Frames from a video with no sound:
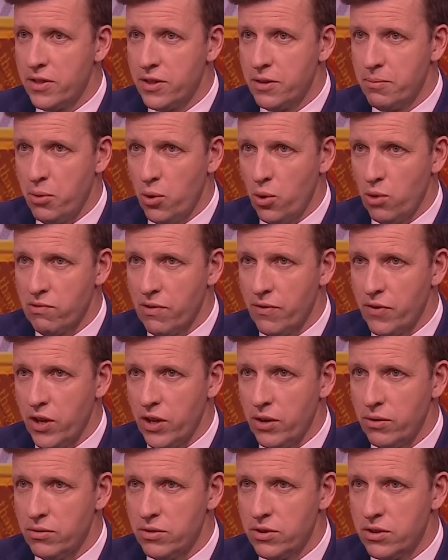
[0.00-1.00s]
the poor
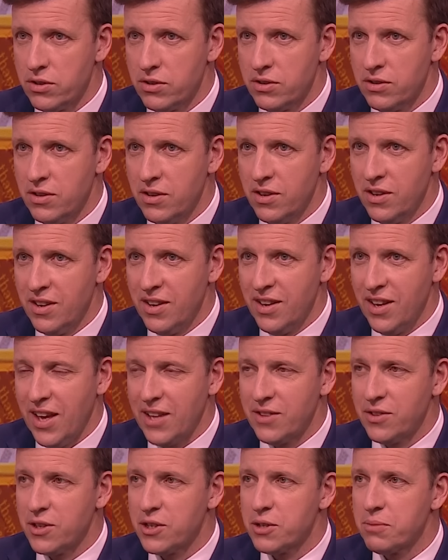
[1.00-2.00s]
reviews,
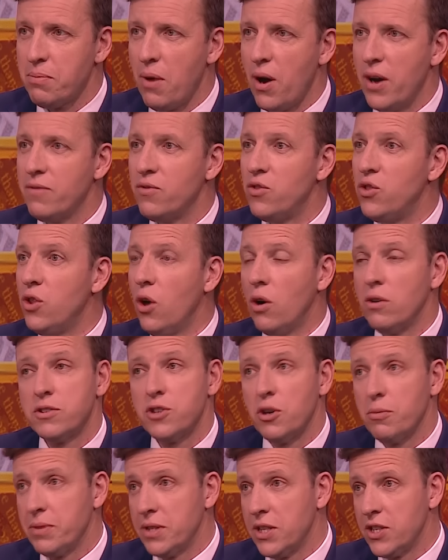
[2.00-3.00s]
and despite not
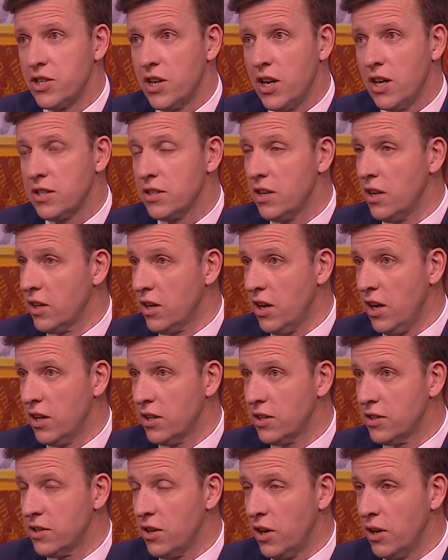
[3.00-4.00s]
topping the charts like
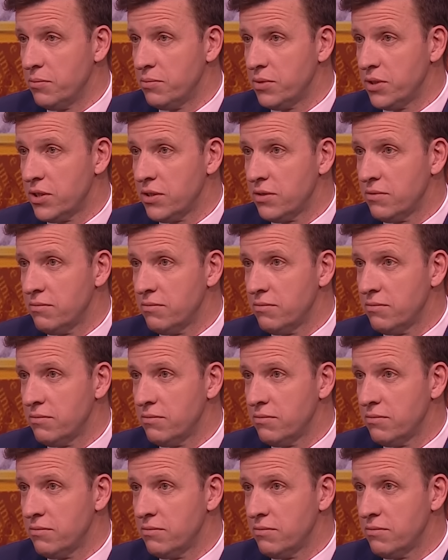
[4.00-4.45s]
Archetypes